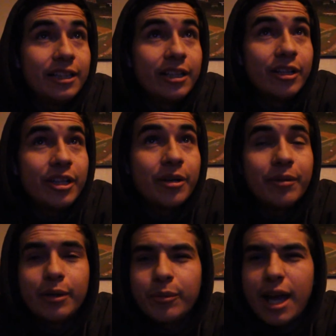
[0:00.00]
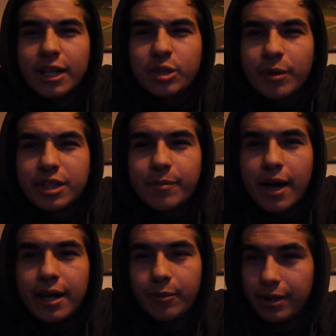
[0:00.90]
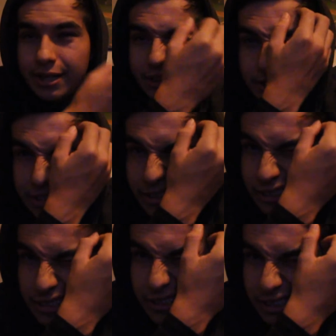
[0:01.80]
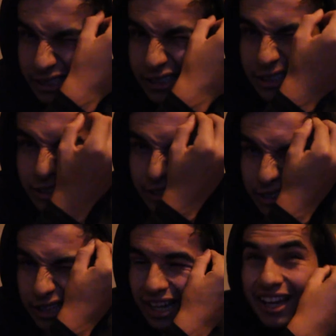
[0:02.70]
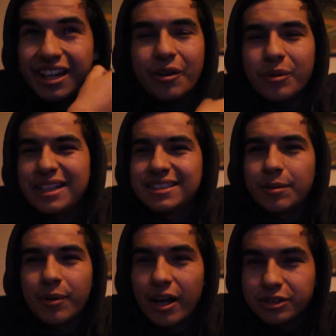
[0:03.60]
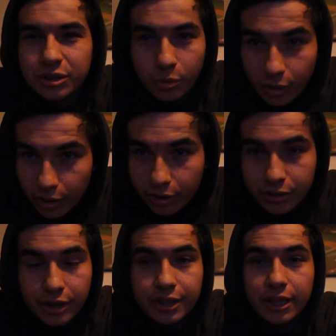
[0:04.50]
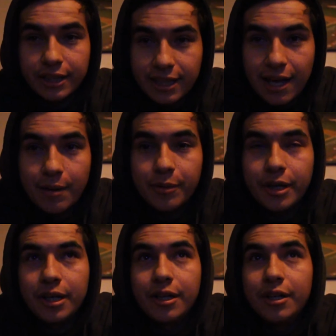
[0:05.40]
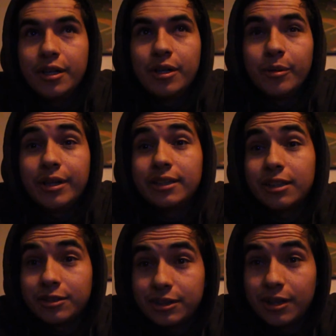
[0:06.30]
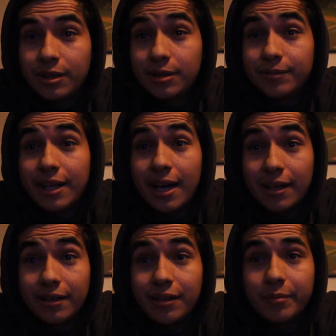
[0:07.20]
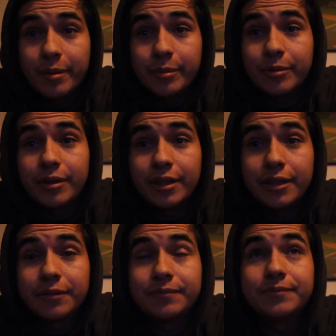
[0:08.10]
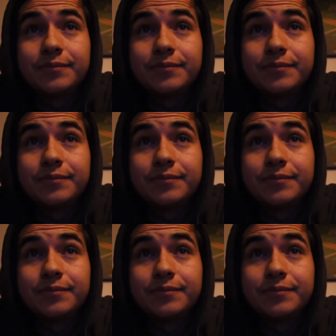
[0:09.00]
you know you don't really react too much about it when it's uh, you know, when it's somewhere else in the world or anything like that. But when it's close to home, yeah, you know, people really